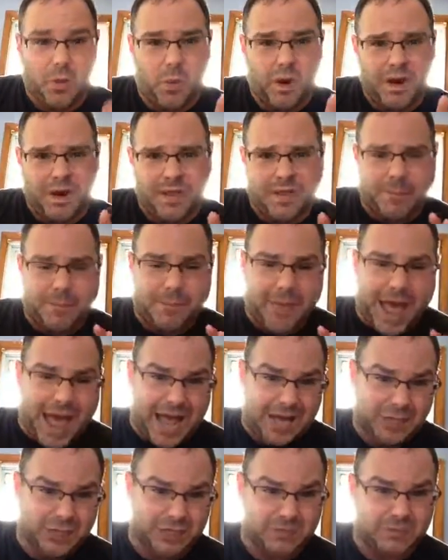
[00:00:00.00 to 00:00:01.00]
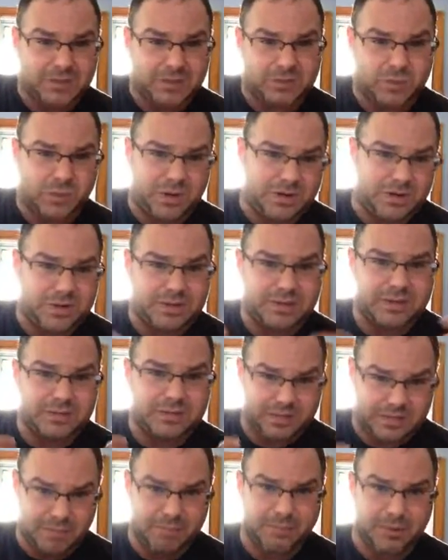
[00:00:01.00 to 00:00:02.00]
one of the Bashams, one of the
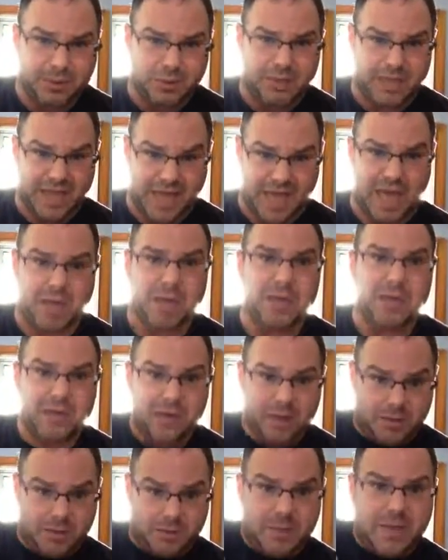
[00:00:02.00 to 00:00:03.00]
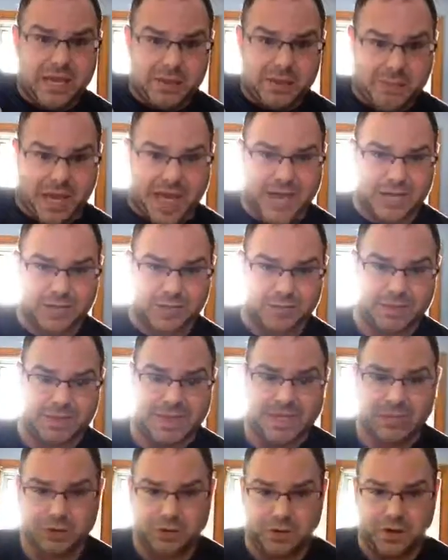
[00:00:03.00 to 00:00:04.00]
simple yet big Basham, and
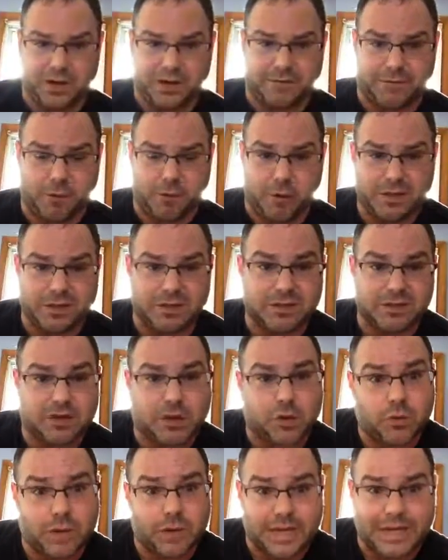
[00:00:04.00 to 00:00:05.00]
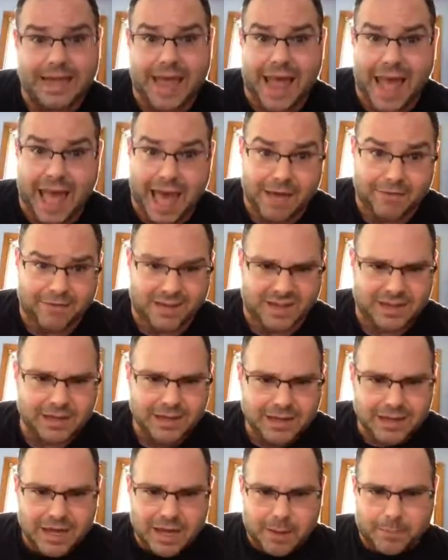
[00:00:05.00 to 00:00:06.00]
they join forces to wreak havoc.
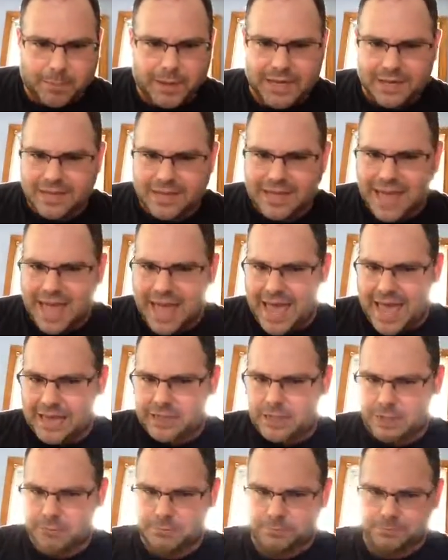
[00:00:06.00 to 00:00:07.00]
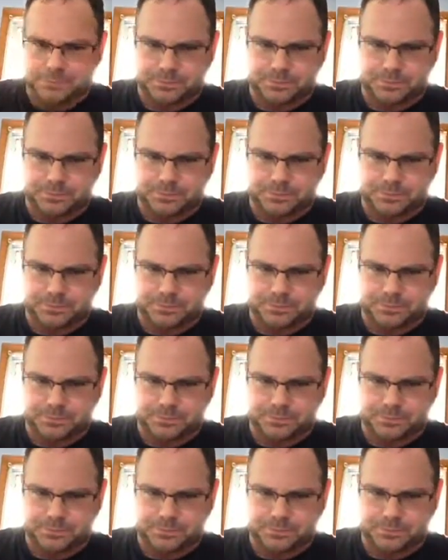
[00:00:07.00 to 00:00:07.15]
But in the end,